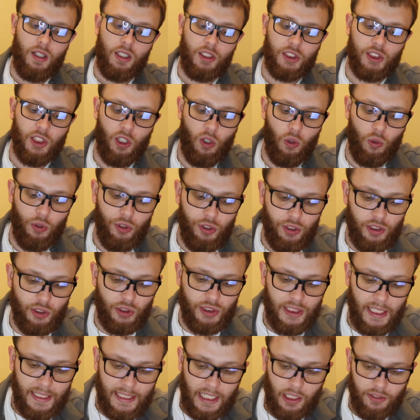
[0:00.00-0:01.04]
So you
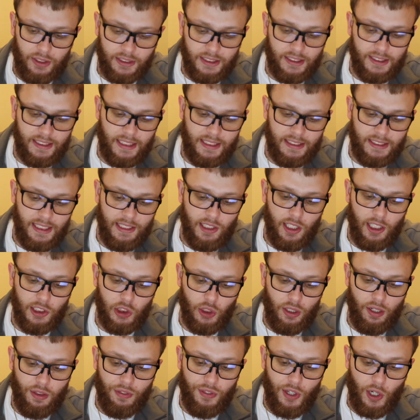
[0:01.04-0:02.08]
take out the
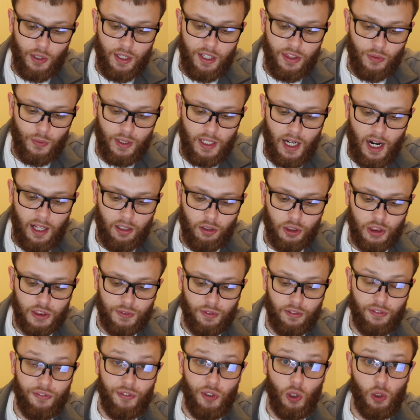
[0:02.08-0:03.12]
$1,633
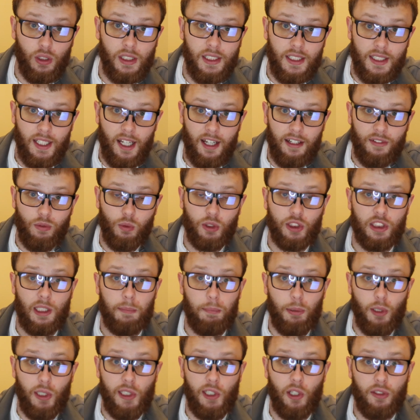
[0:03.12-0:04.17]
for fuel and def, which
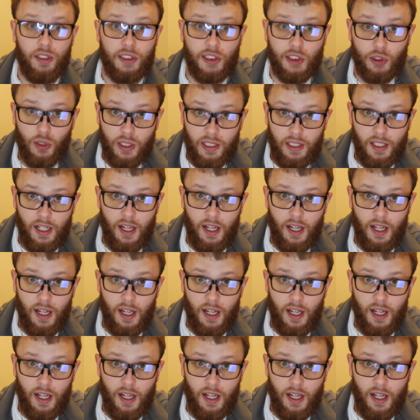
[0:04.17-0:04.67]
I'm putting on the screen